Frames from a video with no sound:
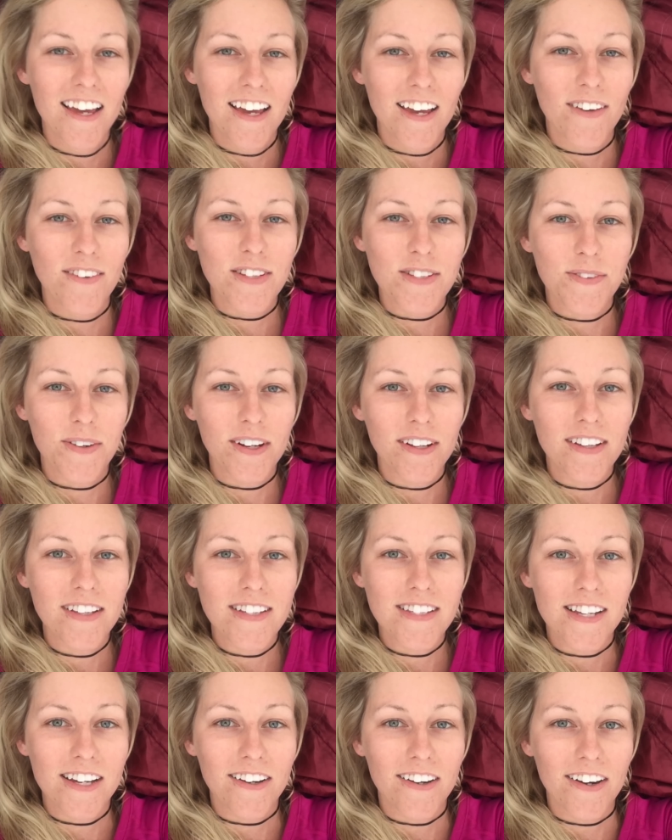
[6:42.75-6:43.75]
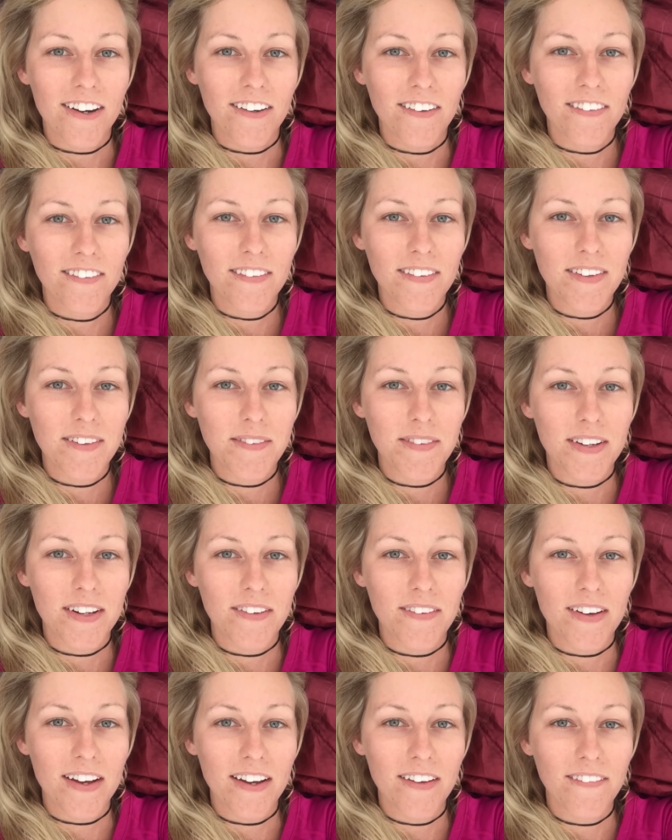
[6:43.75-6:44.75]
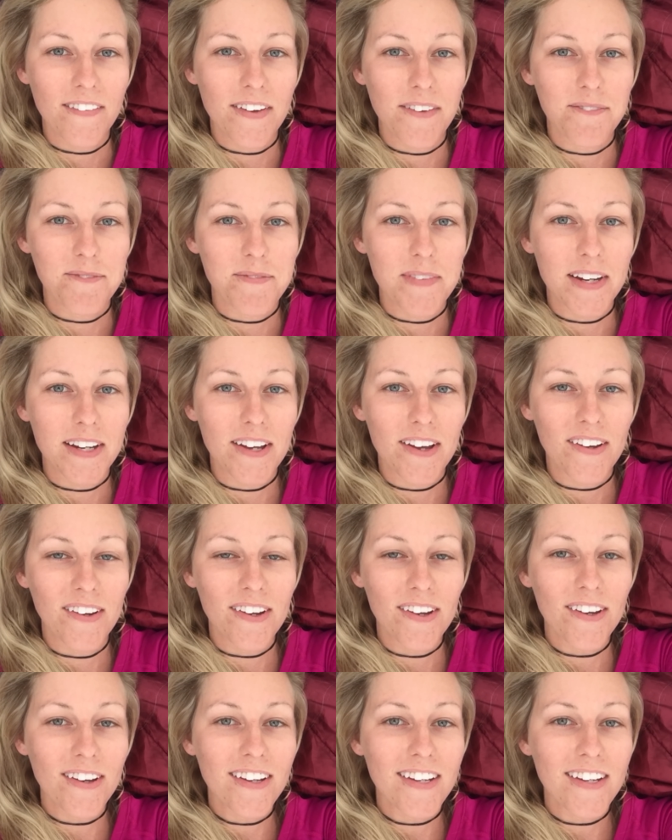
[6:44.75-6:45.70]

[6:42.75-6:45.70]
it was worth the zero. Anyway, well, about to go cook